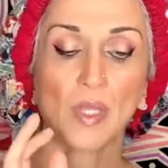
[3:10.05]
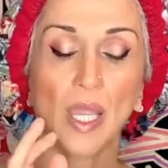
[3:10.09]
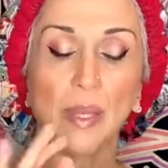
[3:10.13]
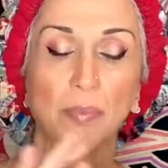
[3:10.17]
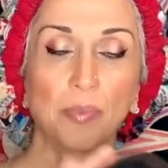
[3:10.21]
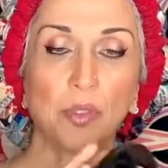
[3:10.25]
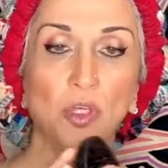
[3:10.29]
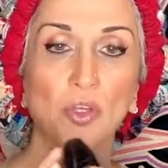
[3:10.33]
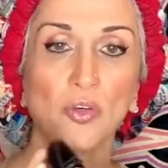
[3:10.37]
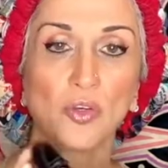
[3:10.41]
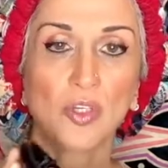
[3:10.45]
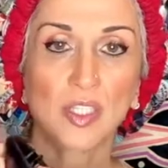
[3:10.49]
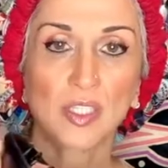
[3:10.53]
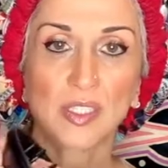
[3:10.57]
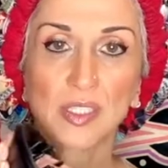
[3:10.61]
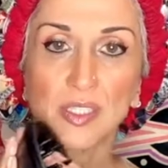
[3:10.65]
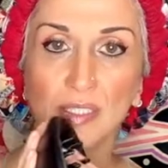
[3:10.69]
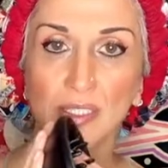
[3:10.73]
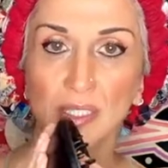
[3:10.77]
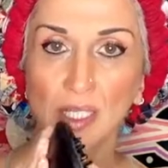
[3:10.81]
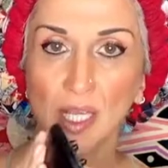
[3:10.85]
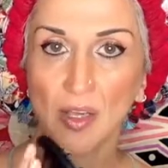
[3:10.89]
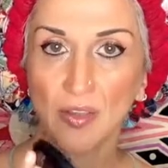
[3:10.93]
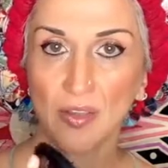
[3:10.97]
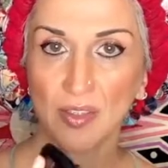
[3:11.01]
I'm curious to
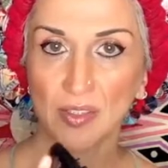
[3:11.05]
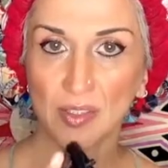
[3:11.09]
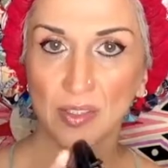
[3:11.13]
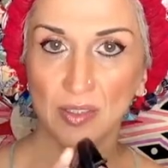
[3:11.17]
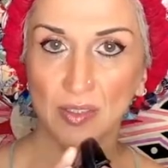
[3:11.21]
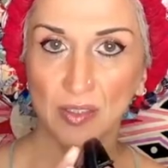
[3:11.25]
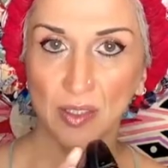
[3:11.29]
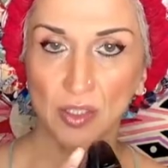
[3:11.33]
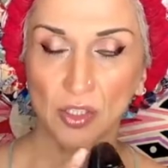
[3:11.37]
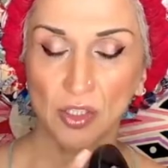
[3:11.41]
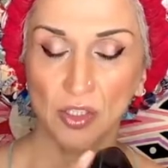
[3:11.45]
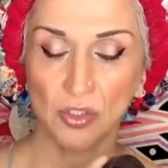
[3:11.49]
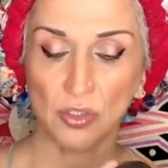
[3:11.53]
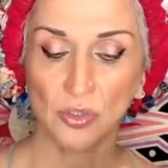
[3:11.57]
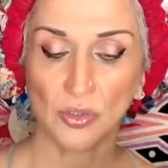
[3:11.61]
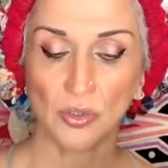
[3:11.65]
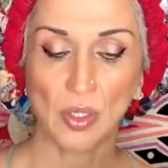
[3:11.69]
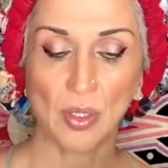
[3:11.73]
see how this is gonna do.